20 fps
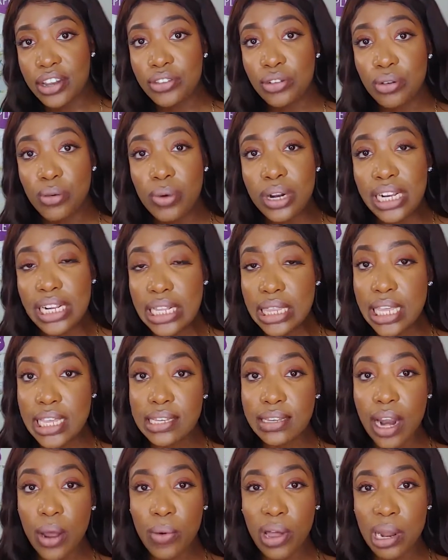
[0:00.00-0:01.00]
So one of the things
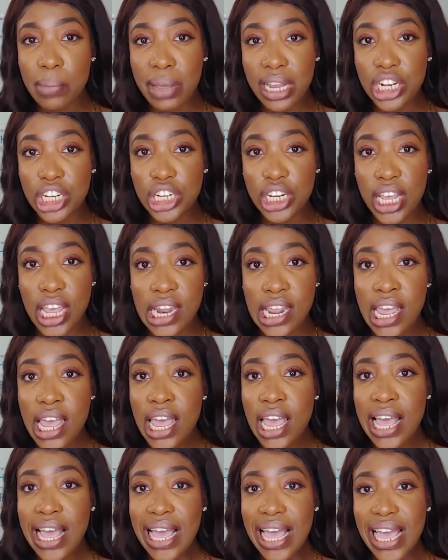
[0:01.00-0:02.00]
that I want to mention
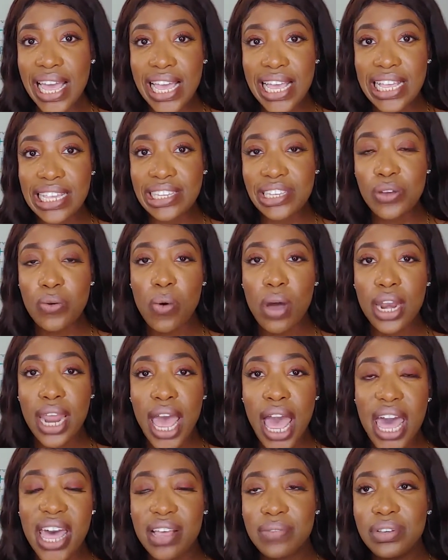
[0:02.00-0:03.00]
is you want to
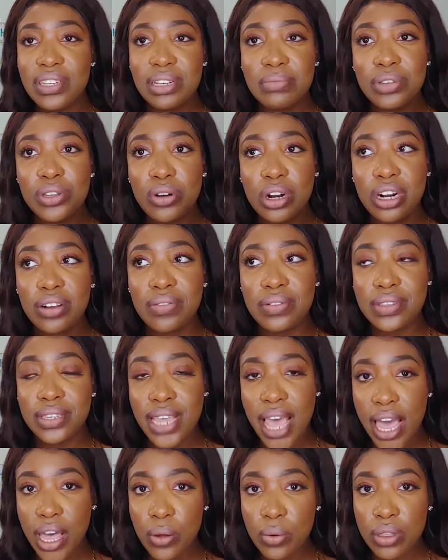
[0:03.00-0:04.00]
have some sort of
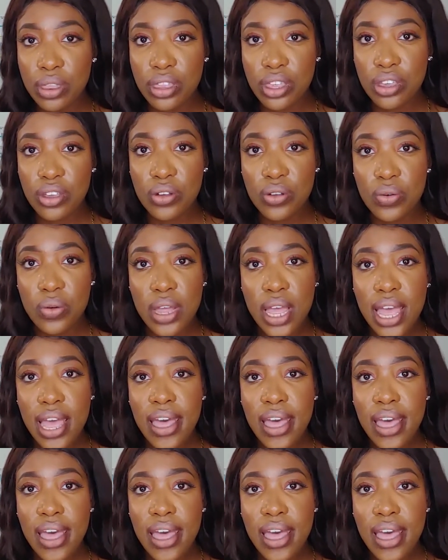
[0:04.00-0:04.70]
tech with you,